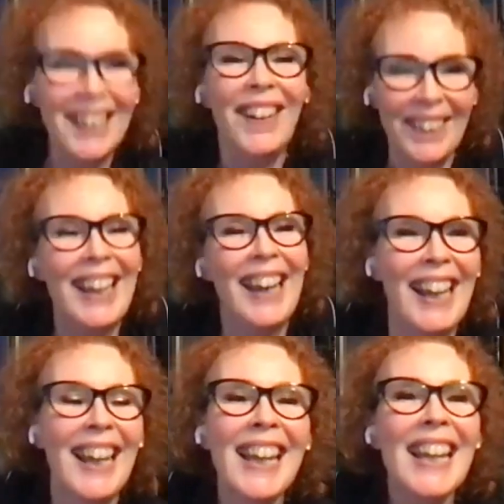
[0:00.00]

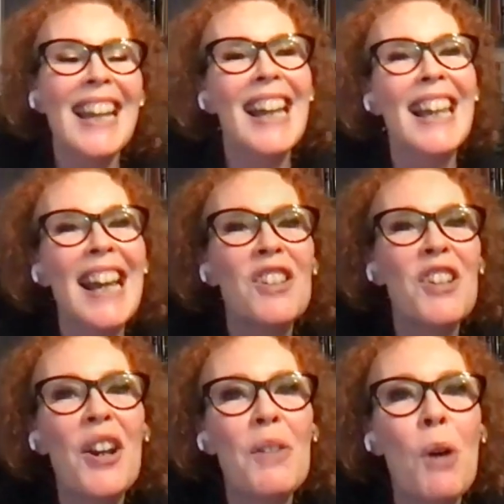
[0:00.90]
Okay. And
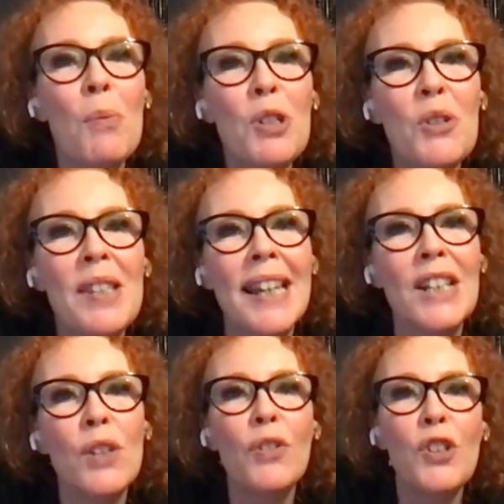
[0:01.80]
Adriana, what would you say
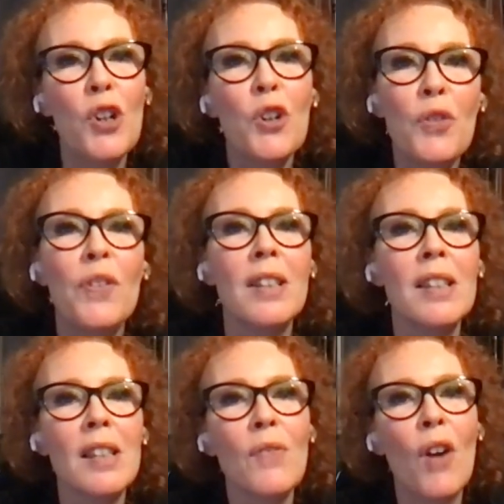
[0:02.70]
to photographers
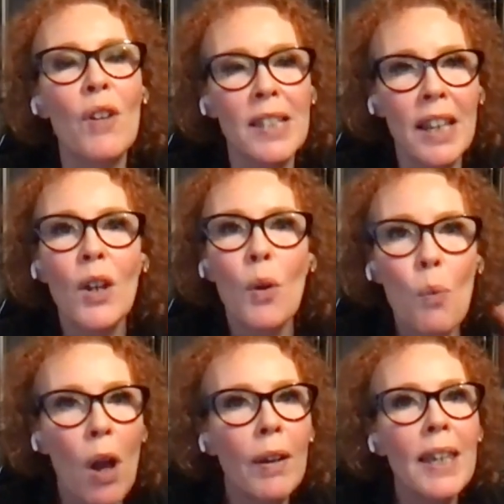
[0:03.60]
as far as
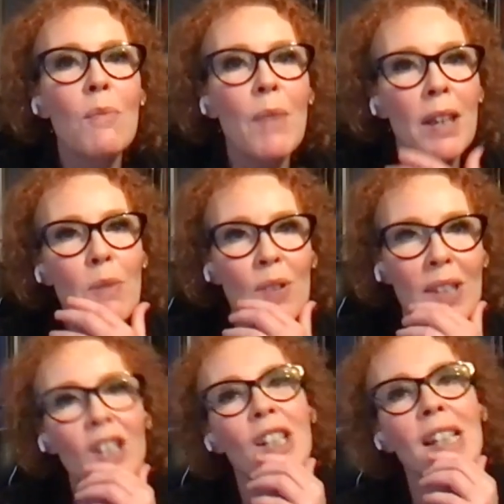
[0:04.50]
working with
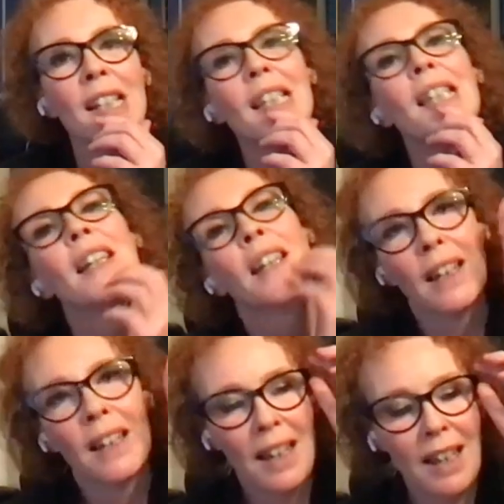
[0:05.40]
musicians?
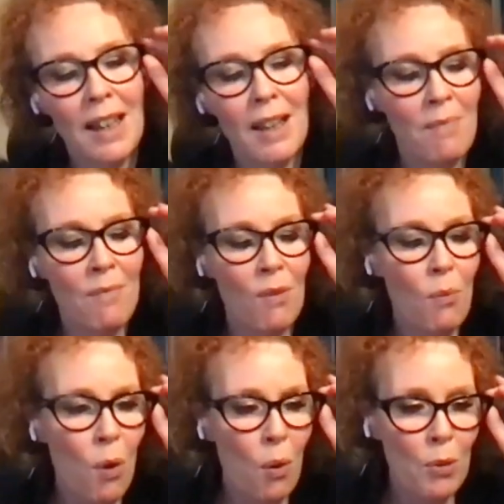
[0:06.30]

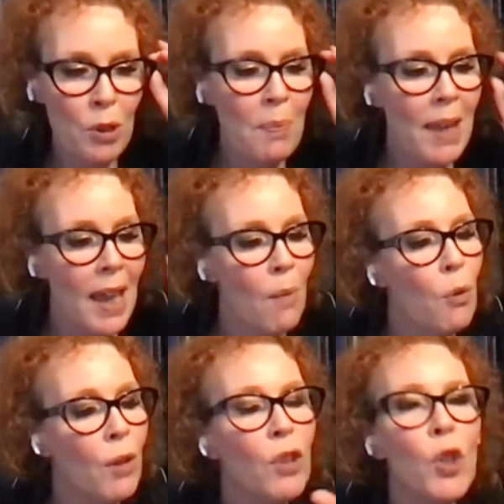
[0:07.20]

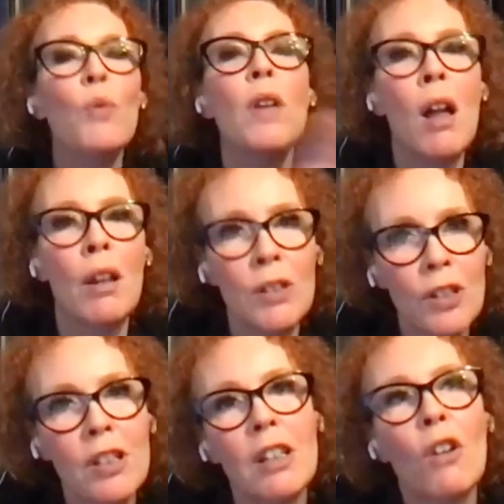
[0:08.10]
What have you learned,
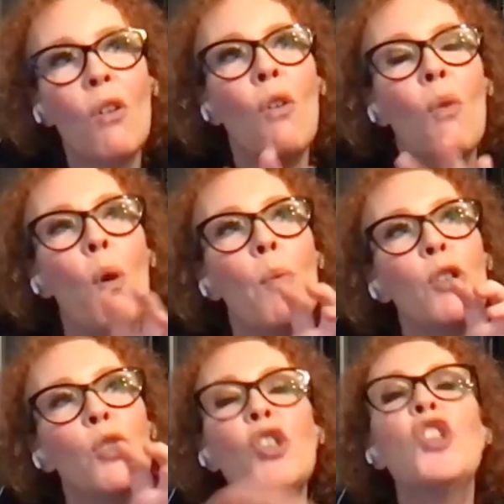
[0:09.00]
or what
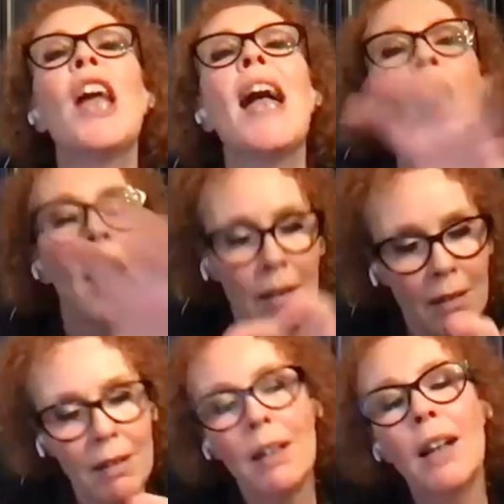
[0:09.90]
would you share
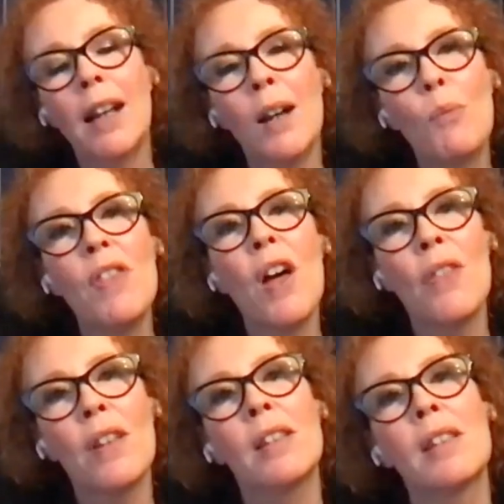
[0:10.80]
with
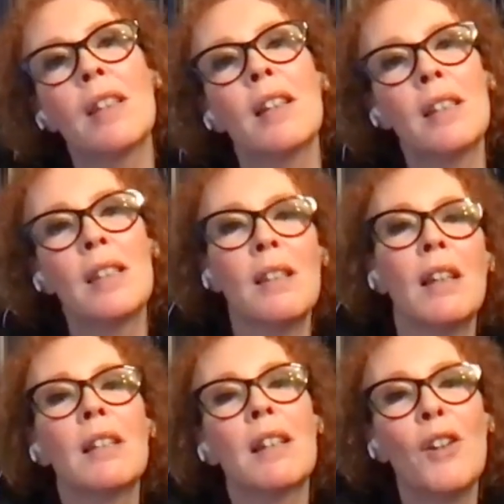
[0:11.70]
others as
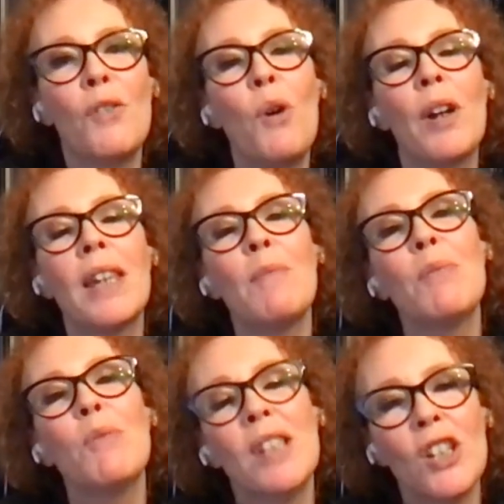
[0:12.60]
kind of working with
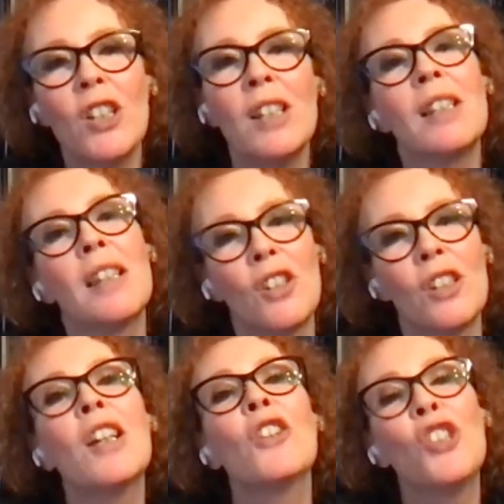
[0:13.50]
musicians
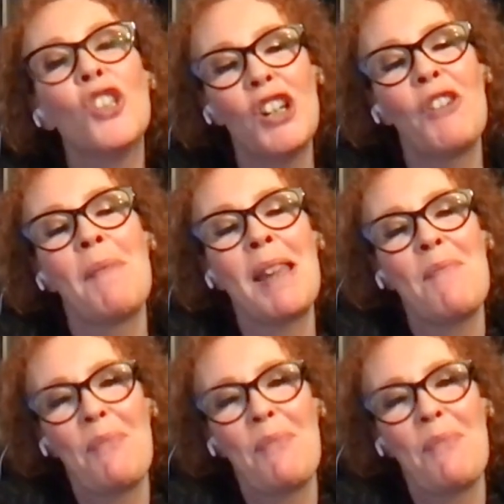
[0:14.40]
such as Jeremy?